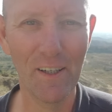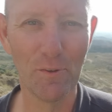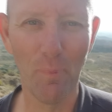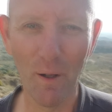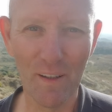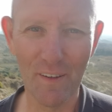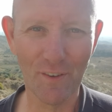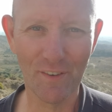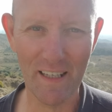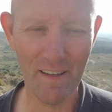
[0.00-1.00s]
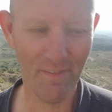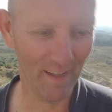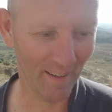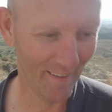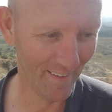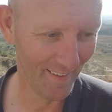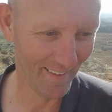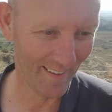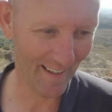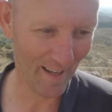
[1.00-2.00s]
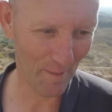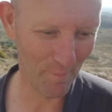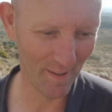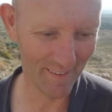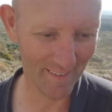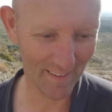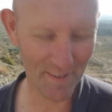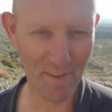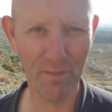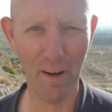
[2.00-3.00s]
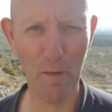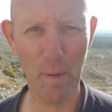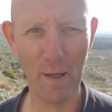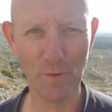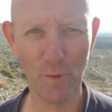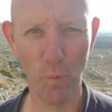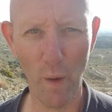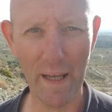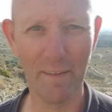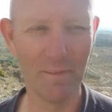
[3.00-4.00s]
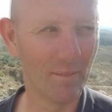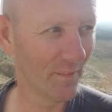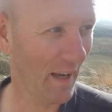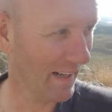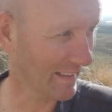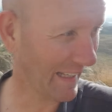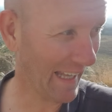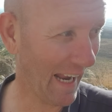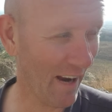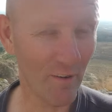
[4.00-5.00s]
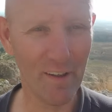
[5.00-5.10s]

small little skinny fella, less than 5 pounds in weight, hardly any hair